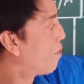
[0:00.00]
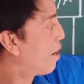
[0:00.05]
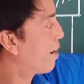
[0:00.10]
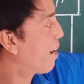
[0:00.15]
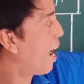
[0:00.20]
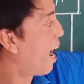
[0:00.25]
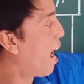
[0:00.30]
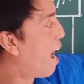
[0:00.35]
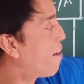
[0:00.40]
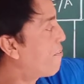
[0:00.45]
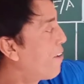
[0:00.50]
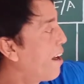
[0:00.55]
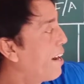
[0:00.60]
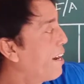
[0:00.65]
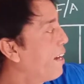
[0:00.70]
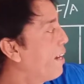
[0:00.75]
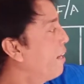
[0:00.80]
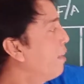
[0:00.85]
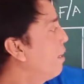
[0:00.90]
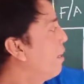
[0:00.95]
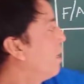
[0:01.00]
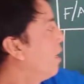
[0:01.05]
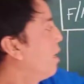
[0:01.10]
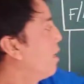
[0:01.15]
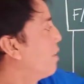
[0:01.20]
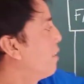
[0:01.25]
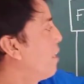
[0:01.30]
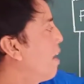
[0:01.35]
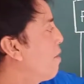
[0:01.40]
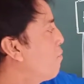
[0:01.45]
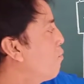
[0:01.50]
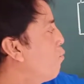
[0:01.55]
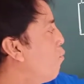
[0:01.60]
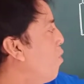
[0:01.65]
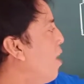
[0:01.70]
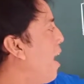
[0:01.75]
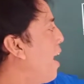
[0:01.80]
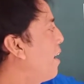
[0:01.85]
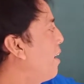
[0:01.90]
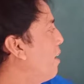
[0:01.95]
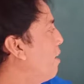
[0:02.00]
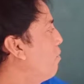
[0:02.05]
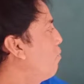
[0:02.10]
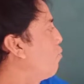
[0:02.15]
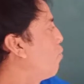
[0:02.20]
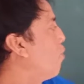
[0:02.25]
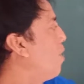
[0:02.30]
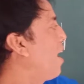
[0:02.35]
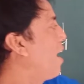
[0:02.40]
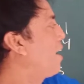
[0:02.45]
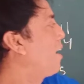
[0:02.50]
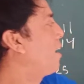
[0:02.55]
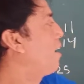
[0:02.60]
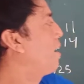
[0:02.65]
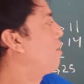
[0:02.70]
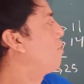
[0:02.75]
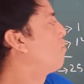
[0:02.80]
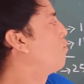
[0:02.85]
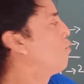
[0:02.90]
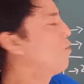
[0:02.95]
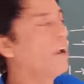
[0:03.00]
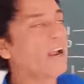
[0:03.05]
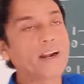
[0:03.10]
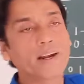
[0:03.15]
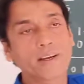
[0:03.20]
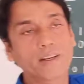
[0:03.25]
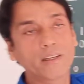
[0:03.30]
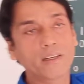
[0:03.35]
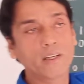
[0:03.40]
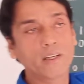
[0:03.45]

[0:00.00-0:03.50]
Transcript: one half adder, then full adder, and full adder.